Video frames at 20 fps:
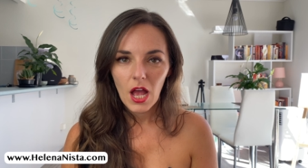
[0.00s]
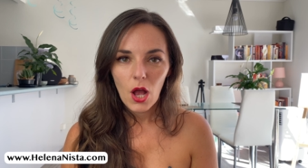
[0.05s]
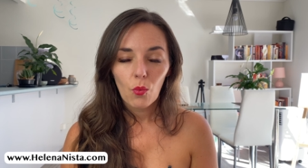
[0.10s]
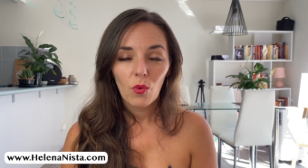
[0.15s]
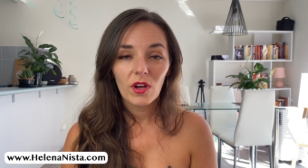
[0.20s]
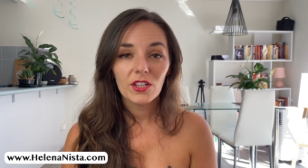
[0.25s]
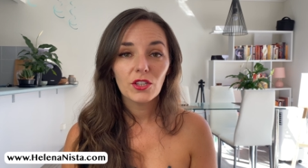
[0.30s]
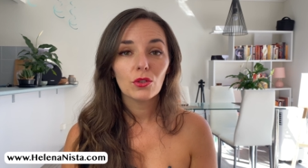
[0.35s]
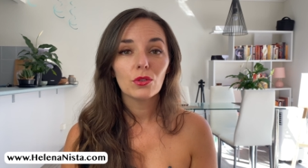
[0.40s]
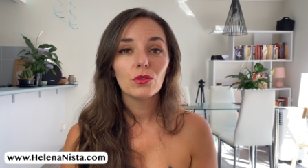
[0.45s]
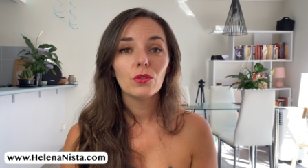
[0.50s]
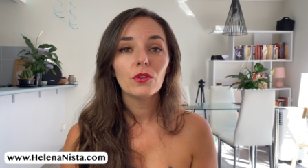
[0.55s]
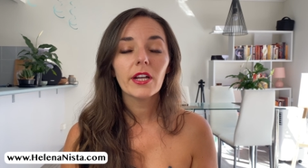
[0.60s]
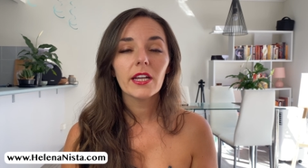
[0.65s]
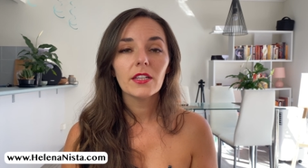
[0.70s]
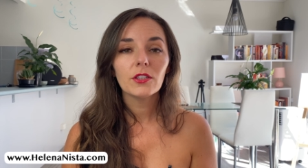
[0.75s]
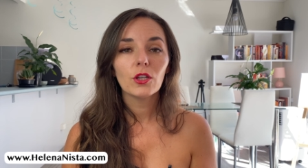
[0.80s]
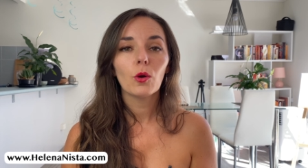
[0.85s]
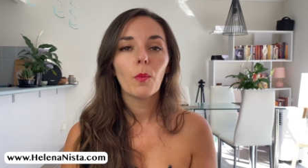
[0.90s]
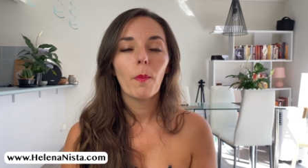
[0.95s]
When you look
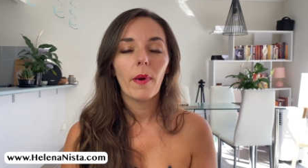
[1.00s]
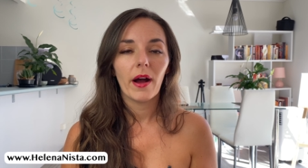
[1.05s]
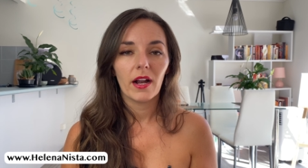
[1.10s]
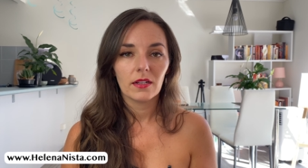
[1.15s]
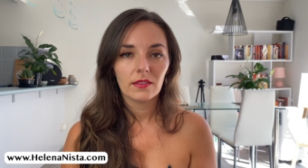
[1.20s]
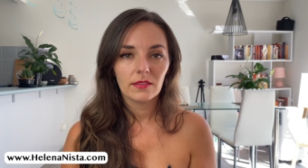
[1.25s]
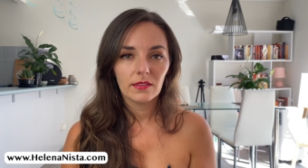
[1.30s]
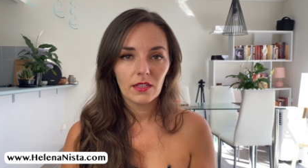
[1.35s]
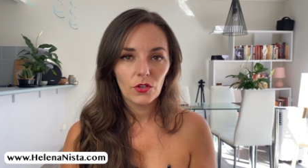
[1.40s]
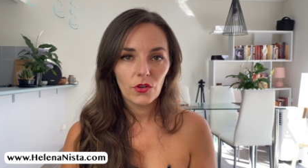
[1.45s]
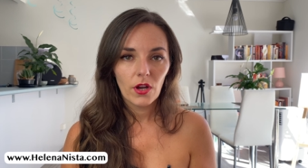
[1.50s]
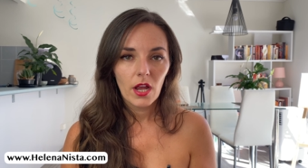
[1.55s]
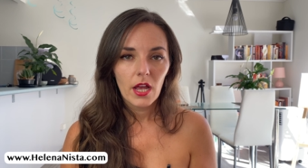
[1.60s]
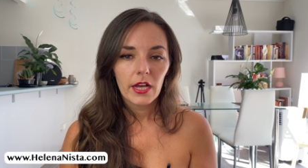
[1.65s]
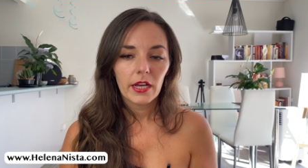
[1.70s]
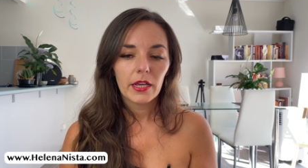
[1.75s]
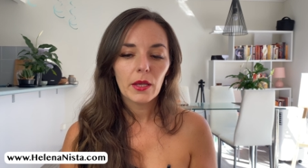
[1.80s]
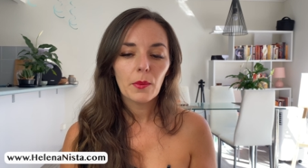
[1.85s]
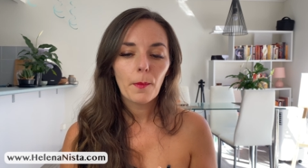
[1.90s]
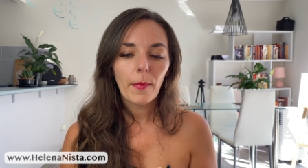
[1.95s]
at your partner,
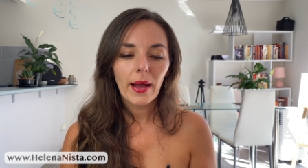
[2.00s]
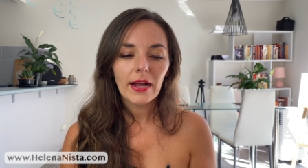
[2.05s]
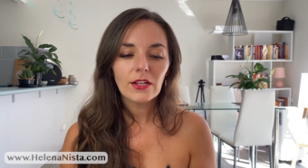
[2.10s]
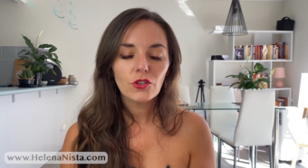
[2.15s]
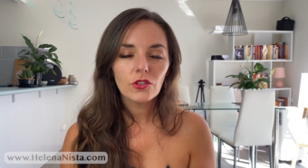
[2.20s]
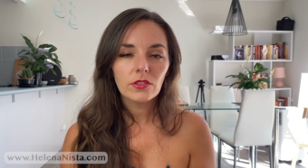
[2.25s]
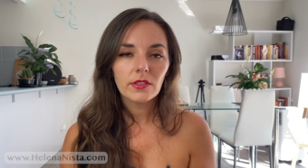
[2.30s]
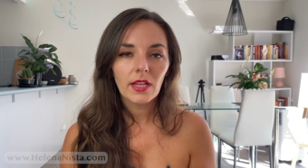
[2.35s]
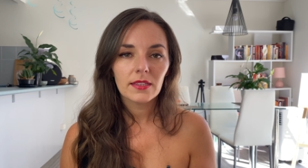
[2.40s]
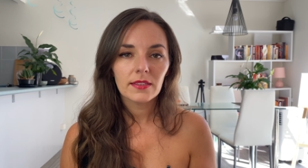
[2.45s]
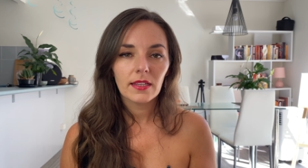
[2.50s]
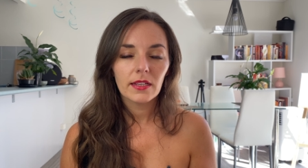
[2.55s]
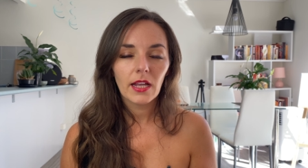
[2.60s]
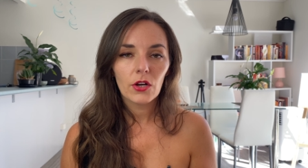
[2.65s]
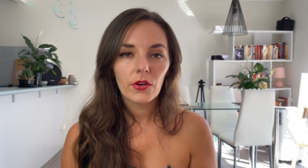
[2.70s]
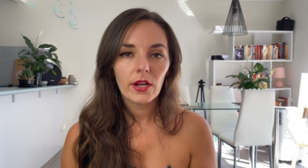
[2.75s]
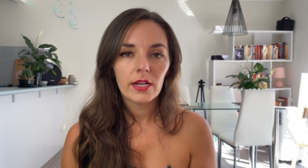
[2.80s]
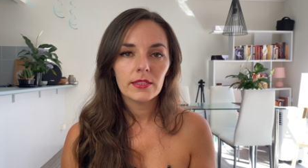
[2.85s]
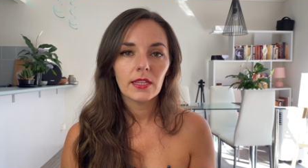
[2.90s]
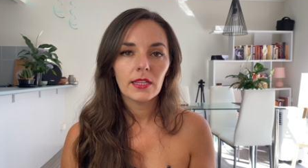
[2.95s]
imagine that they are an